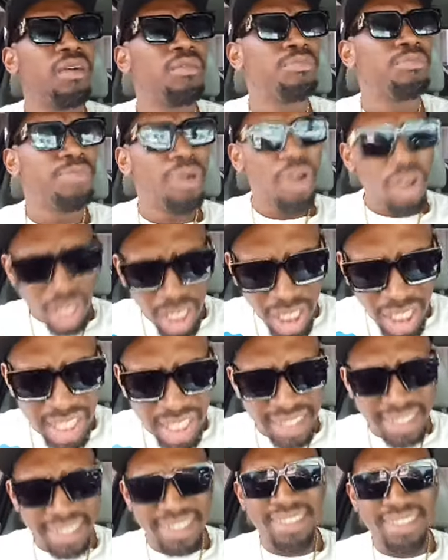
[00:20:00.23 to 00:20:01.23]

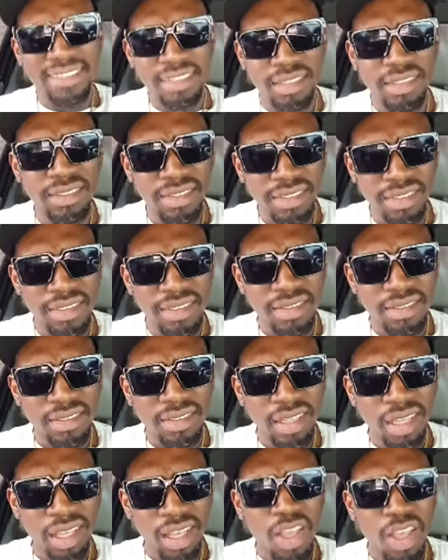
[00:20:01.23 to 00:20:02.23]
Police.
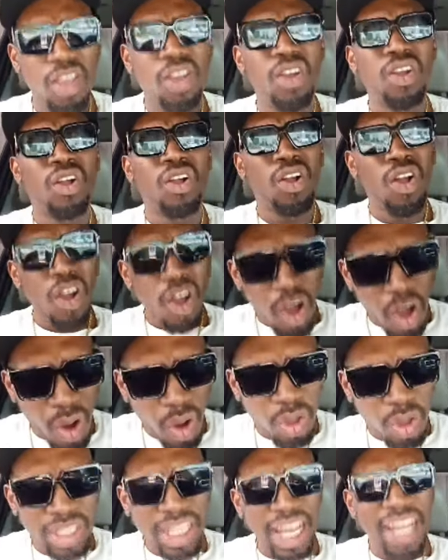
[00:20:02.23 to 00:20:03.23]
go
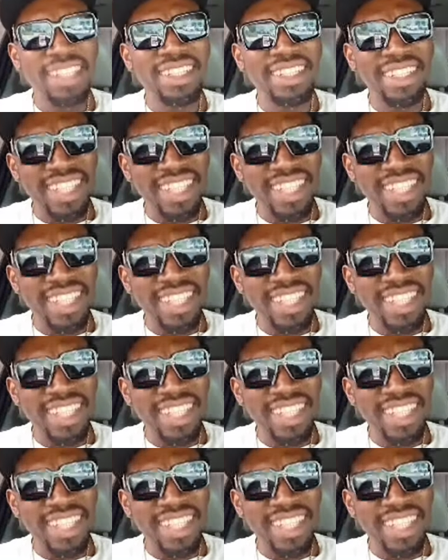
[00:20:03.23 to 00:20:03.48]
out and